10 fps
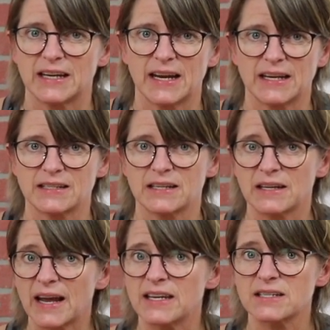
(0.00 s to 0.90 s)
and it's a
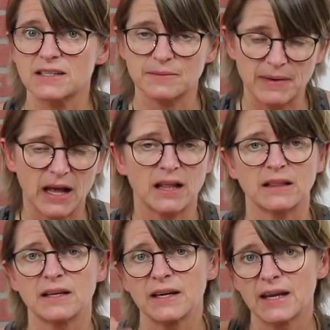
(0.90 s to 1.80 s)
nice
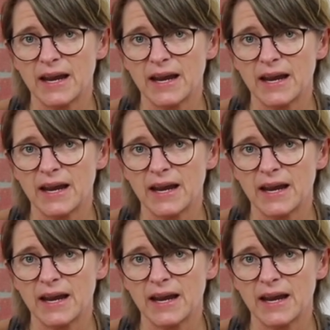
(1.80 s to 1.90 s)
smell,